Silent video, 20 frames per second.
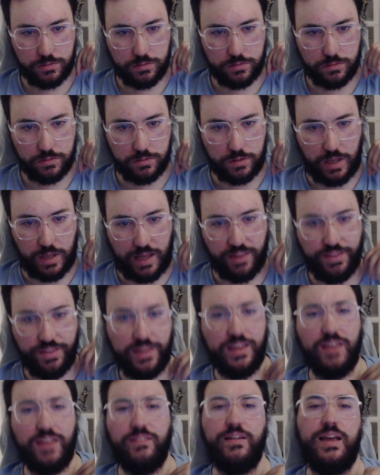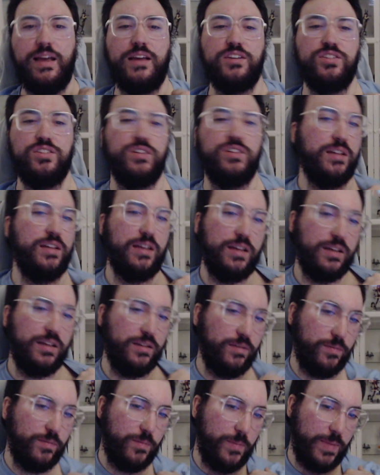Yeah, I think I've actually
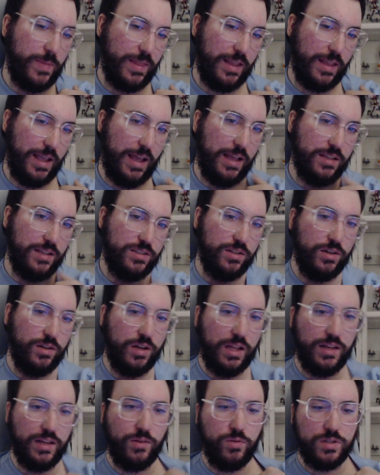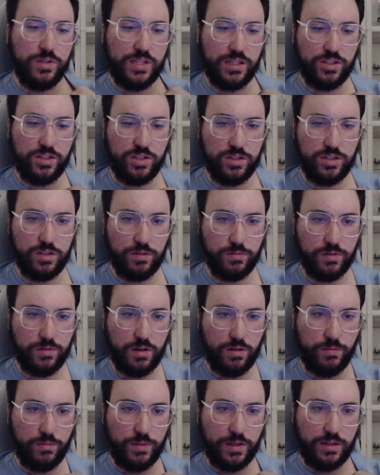answer. Oh, yeah, there was actually some
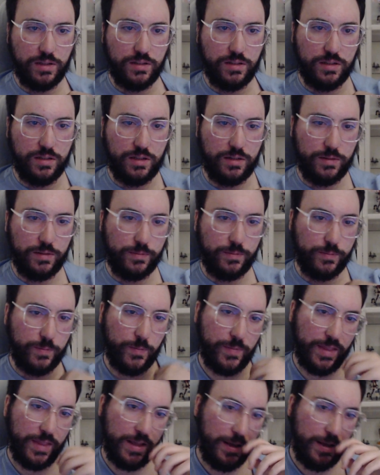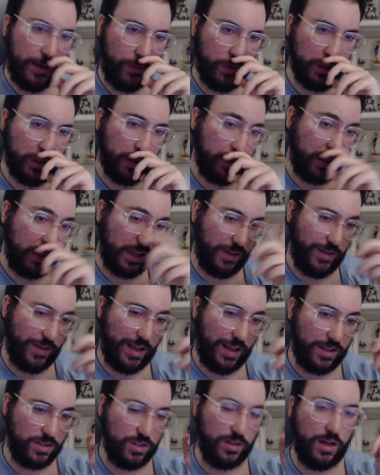comment, um, which I think I've
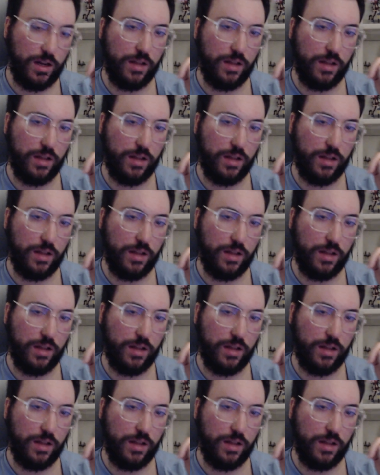answered in other